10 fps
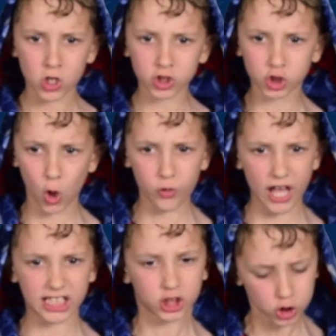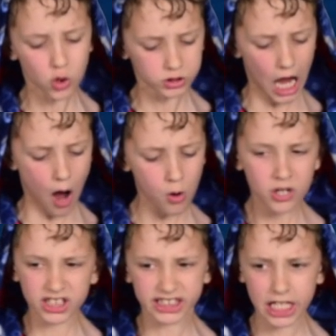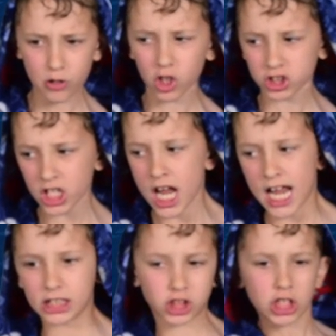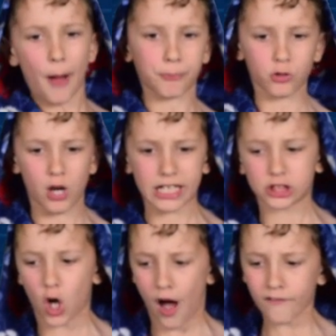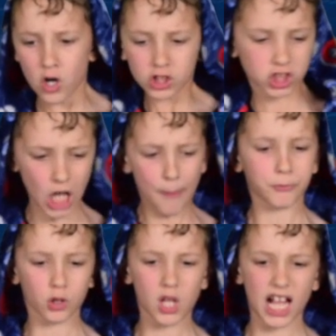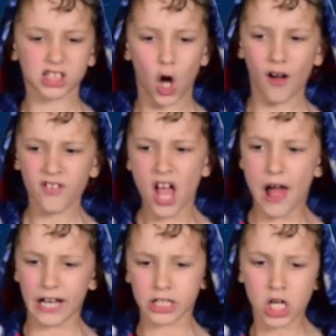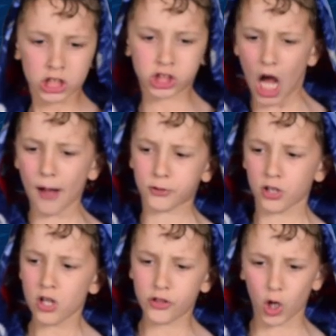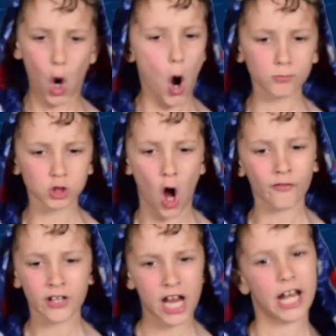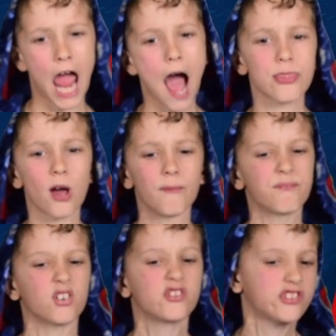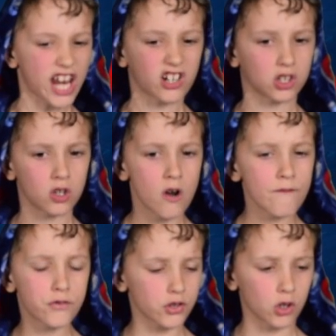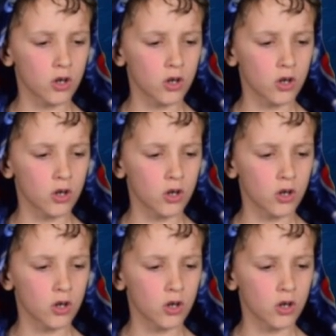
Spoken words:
So they scooped out the Steelers and chopped their heads off, chopped their legs off, and chopped their arms off and had them for dinner for